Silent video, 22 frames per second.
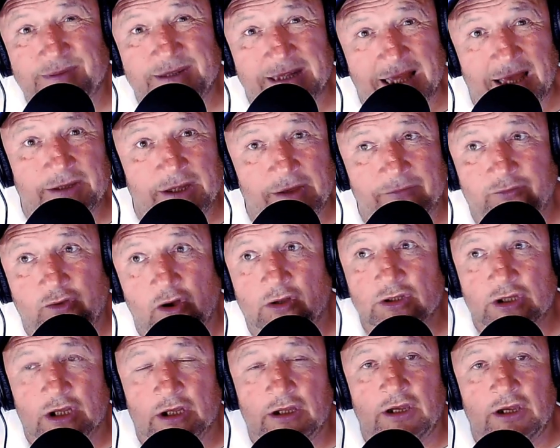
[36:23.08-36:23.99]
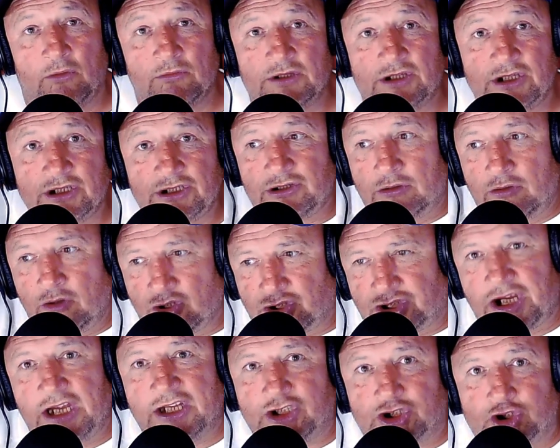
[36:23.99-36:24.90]
Yeah, you've got, you know, I'm not
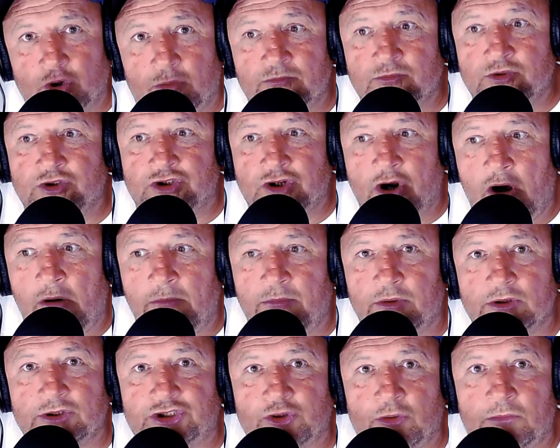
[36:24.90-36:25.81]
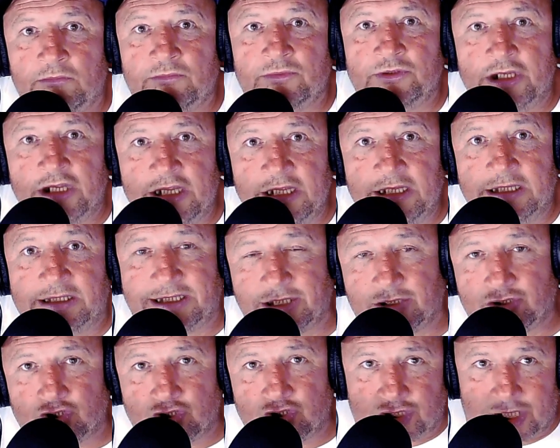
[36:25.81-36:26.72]
saying something's wrong, but something you need
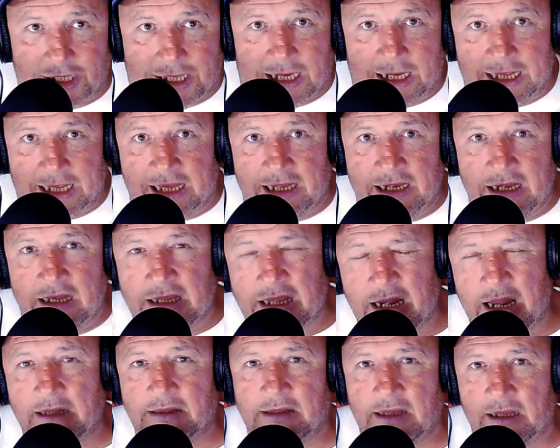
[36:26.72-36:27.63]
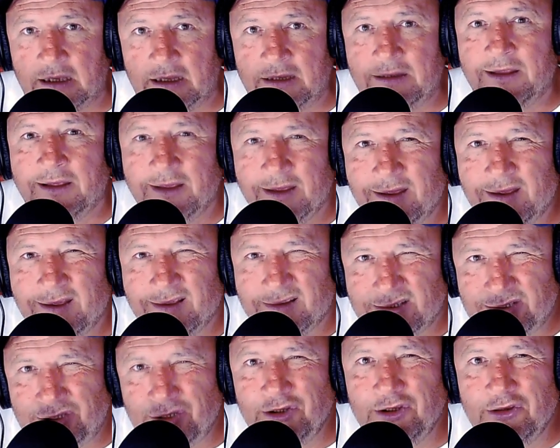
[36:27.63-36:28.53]
to just to click it in your head thinking,
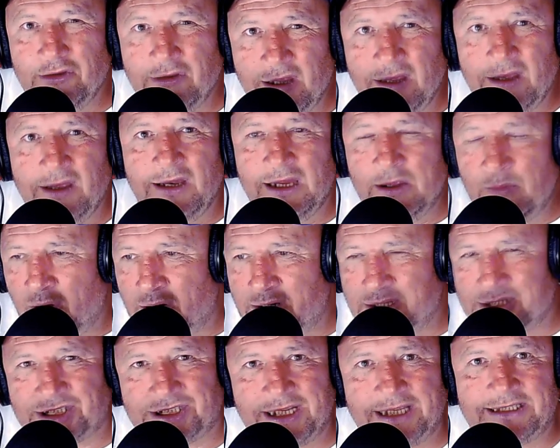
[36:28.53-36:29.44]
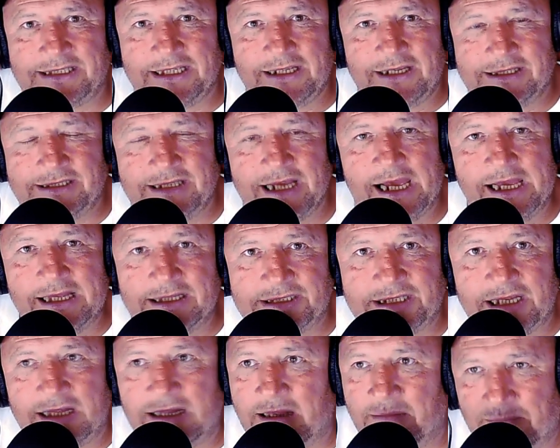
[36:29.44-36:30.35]
do you really want to sit in a jail
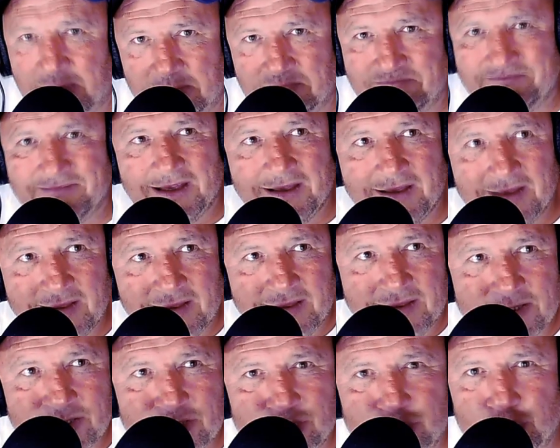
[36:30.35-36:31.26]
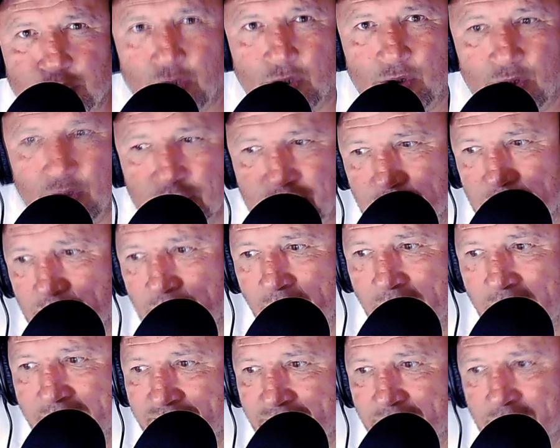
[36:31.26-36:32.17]
cell and be tortured
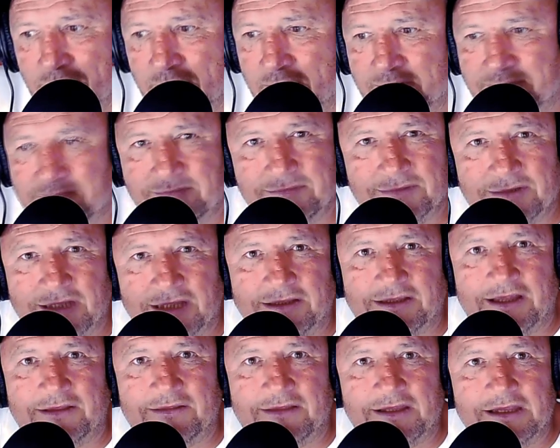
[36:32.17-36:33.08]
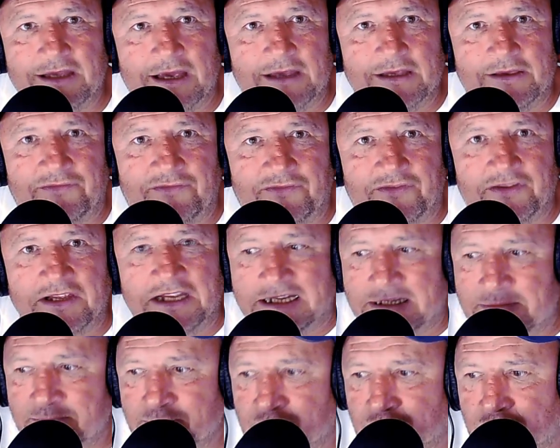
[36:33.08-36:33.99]
by fucking that the, your
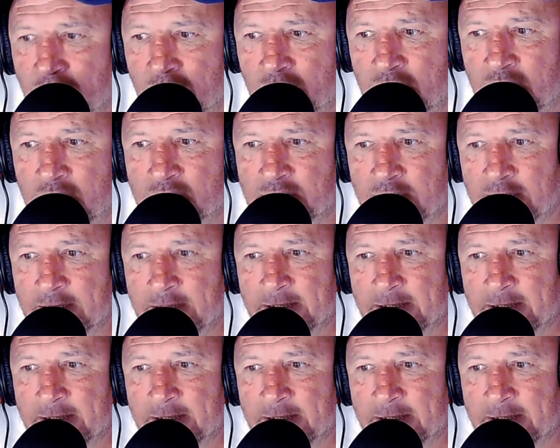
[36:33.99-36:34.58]
freedom's gone,